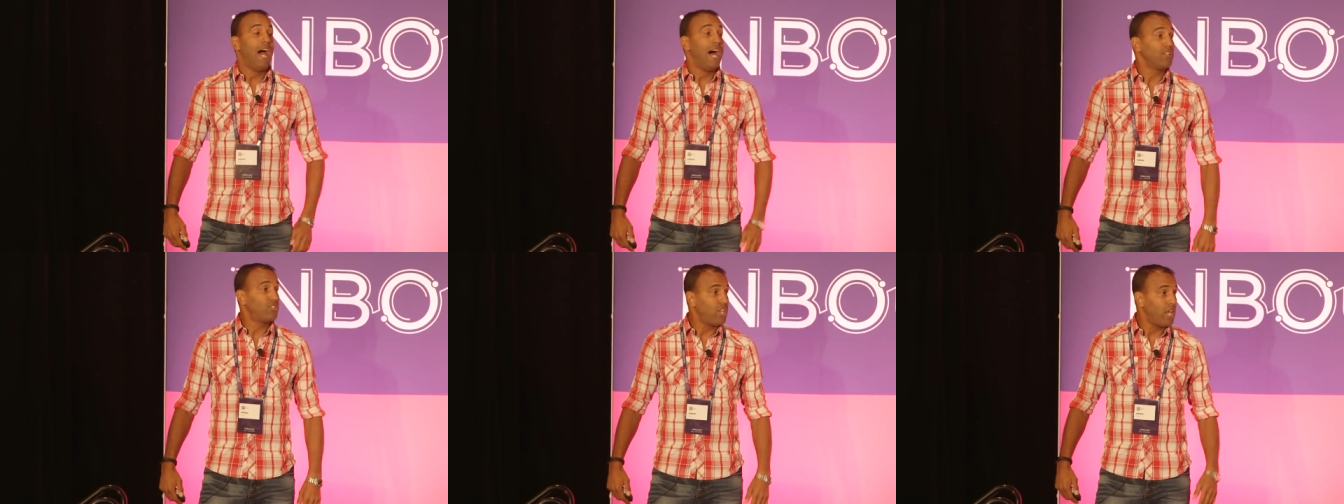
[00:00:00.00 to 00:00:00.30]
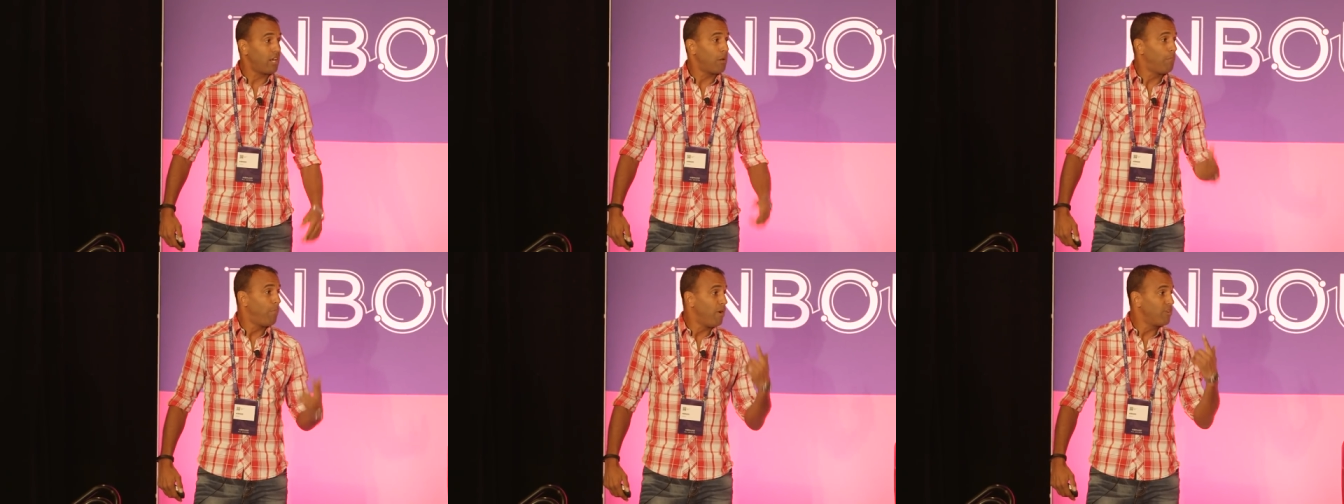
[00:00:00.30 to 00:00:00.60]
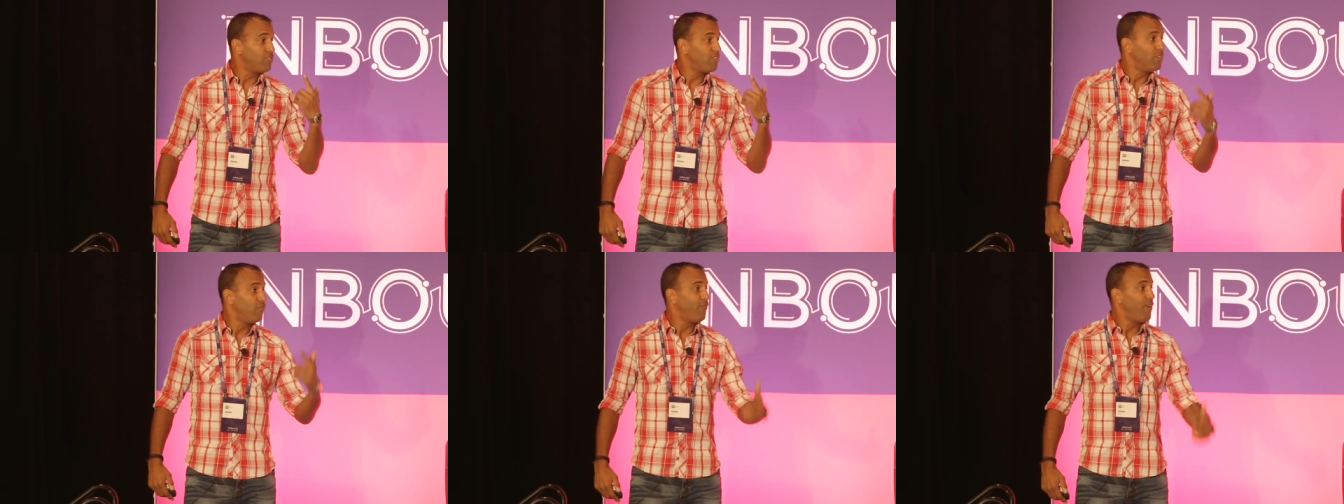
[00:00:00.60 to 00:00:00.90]
I'll take a
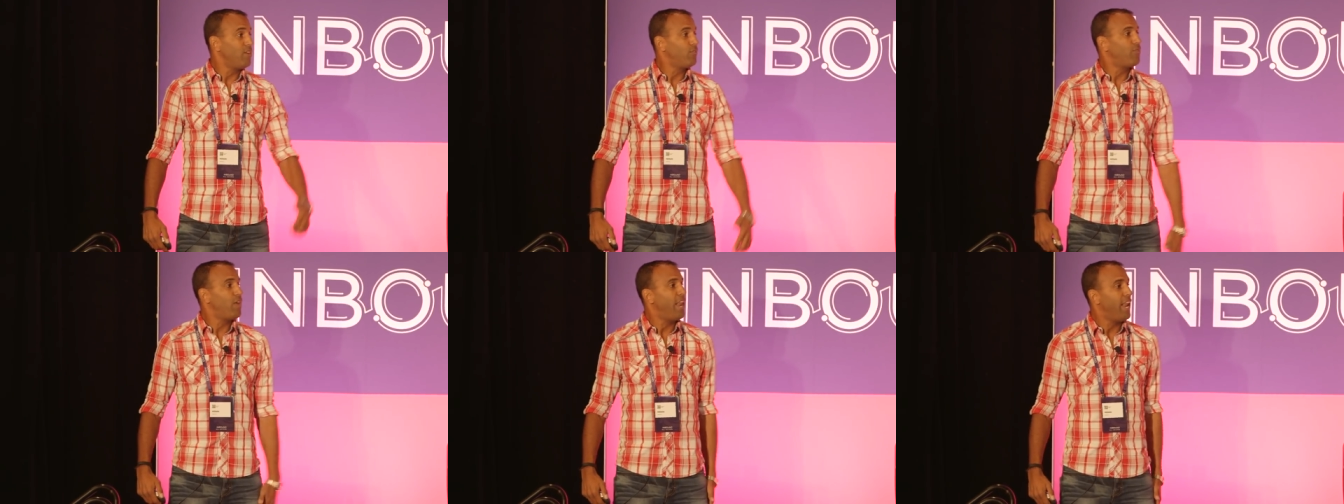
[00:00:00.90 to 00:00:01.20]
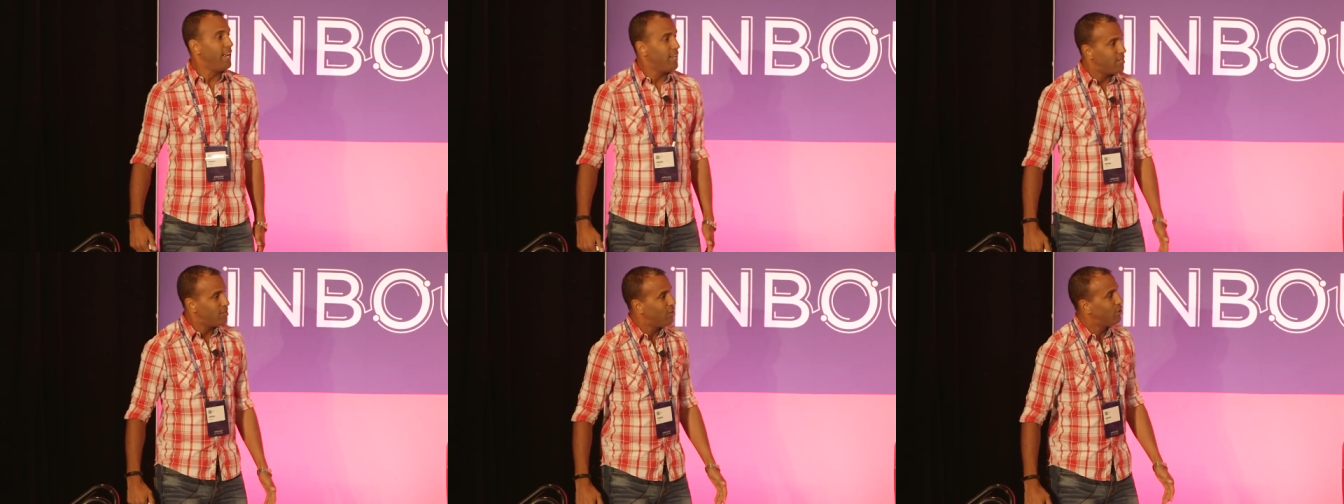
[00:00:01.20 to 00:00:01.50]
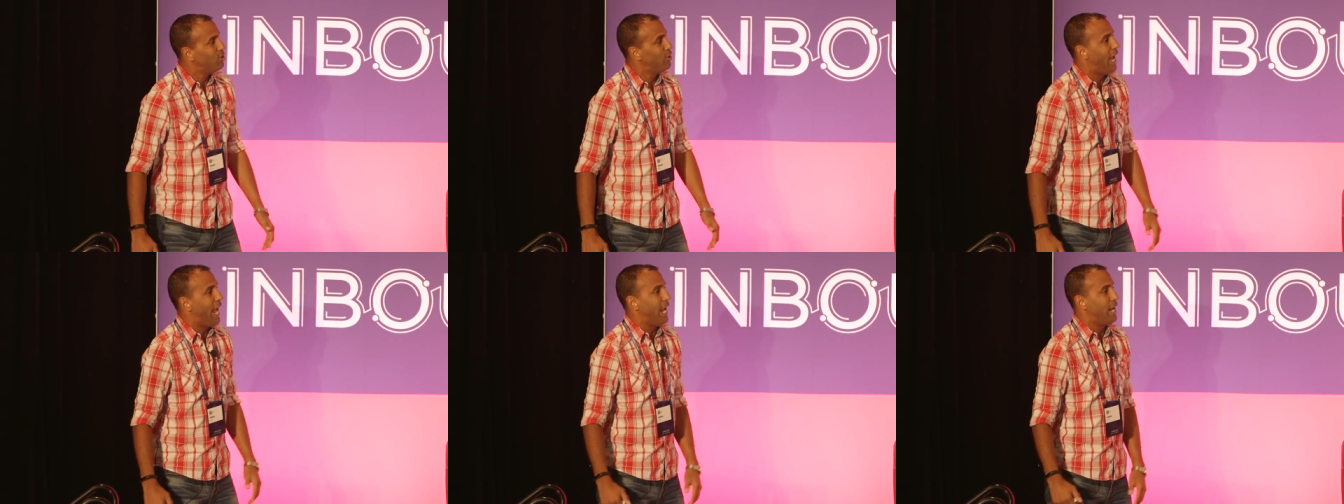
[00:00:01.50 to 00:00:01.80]
punch in the face for that any
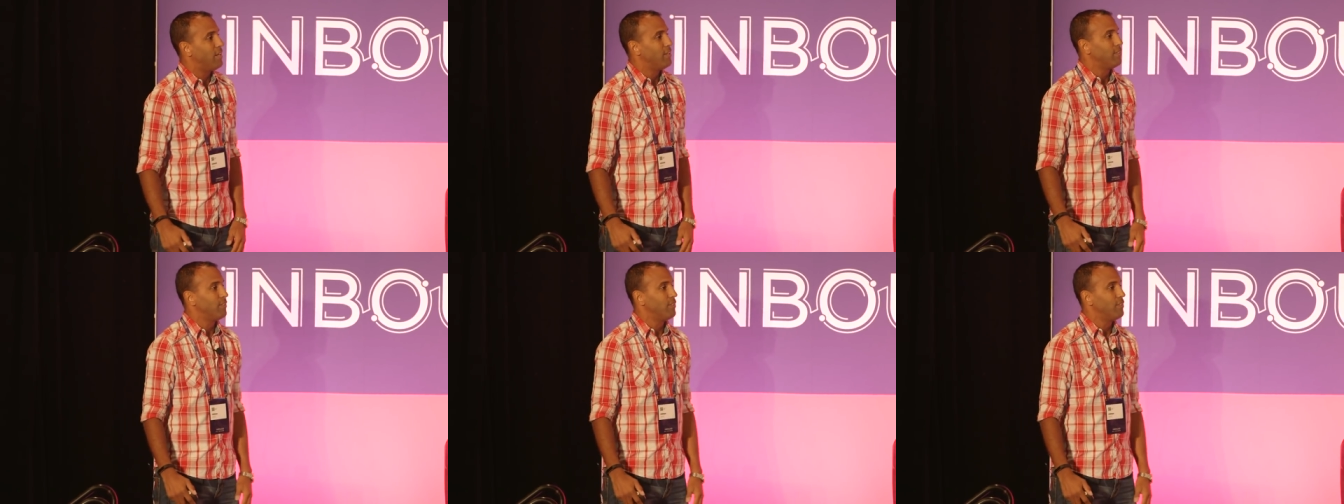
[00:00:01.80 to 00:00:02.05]
single day.